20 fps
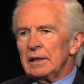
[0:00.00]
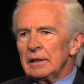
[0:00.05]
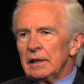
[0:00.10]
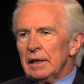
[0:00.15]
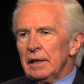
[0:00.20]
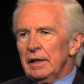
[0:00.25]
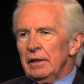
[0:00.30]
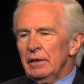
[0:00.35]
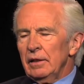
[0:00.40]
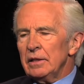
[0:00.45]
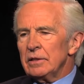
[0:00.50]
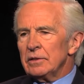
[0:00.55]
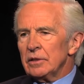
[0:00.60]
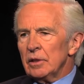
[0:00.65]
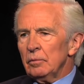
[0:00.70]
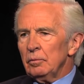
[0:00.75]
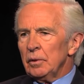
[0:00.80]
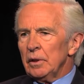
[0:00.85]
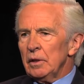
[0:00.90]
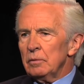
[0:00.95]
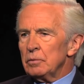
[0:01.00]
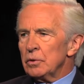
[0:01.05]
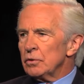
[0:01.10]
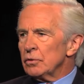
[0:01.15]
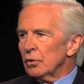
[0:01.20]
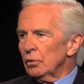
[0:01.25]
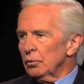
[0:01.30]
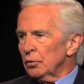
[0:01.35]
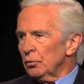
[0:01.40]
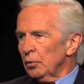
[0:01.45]
I think sometimes
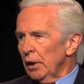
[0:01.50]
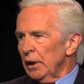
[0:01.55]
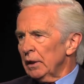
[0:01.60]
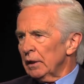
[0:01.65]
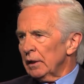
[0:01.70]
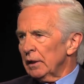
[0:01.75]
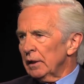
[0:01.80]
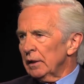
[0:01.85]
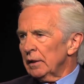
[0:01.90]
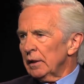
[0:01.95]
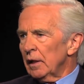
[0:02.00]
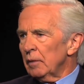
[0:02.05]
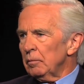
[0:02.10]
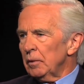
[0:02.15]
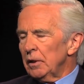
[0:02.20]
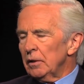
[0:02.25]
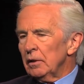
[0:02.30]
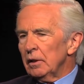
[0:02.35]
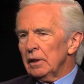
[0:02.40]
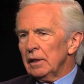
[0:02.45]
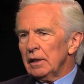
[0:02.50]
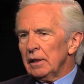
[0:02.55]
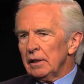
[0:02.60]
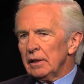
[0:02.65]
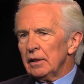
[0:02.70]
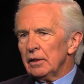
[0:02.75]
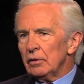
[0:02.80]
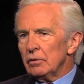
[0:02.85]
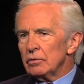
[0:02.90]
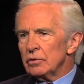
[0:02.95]
it's overrated. I mean,
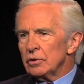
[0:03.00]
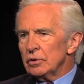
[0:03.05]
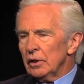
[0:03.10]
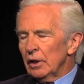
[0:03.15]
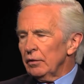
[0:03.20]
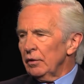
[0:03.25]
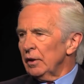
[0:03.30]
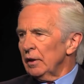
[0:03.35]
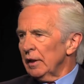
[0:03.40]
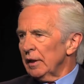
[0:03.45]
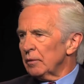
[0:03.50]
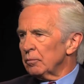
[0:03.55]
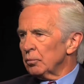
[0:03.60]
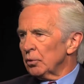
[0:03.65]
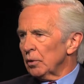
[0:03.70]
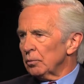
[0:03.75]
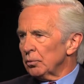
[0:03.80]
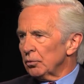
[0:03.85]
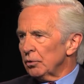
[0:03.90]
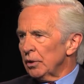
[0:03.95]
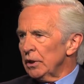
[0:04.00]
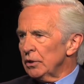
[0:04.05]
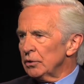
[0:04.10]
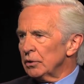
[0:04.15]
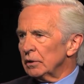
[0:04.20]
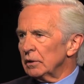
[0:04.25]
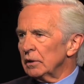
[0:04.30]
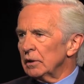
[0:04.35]
there's nothing like preparation.